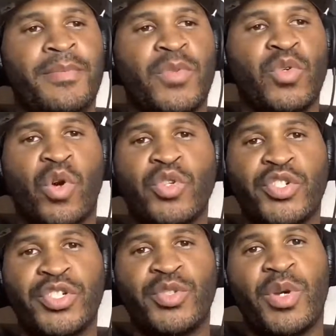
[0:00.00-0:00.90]

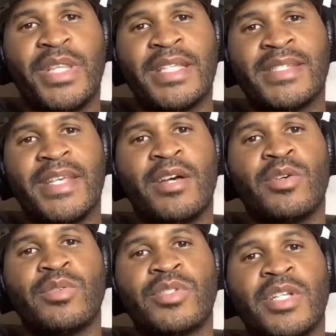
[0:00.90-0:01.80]
grocery store that
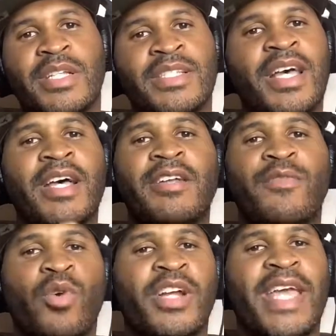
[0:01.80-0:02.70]
sells a ton of
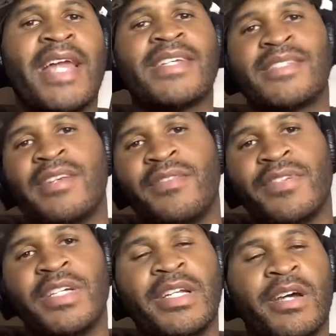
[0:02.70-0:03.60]
organic stuff,
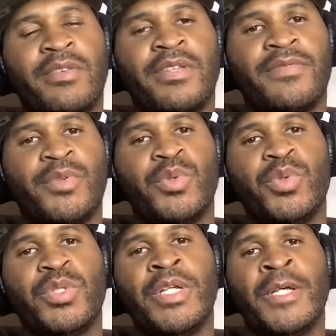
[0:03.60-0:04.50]
good, healthy
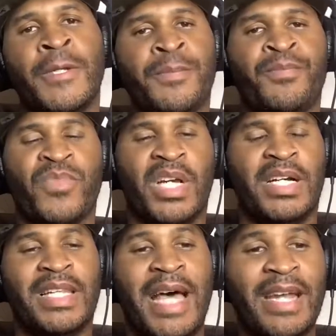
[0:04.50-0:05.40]
food. A
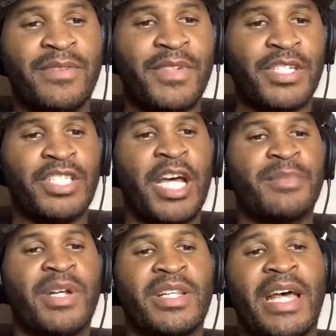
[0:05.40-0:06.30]
lot of us shop
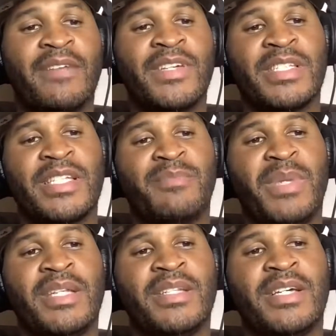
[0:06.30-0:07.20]
there. A lot of us have
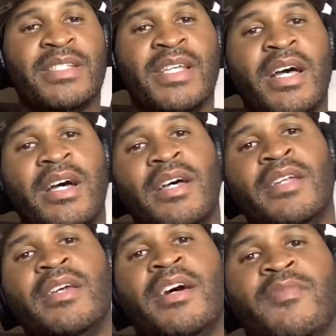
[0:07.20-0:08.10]
spent a
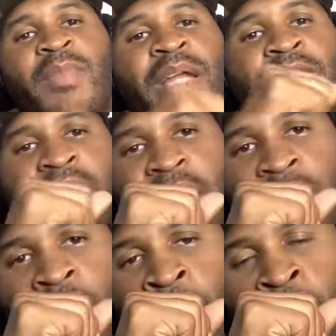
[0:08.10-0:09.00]
ton of money there.
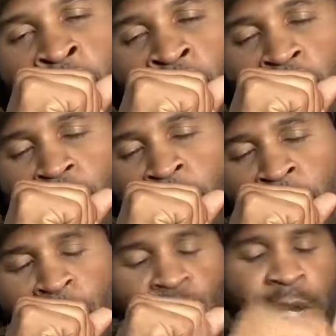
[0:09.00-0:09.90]

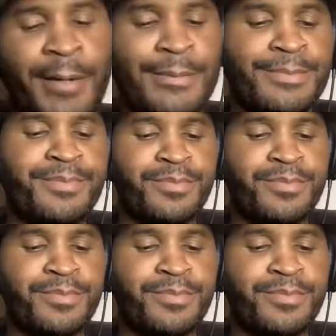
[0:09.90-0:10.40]
Well,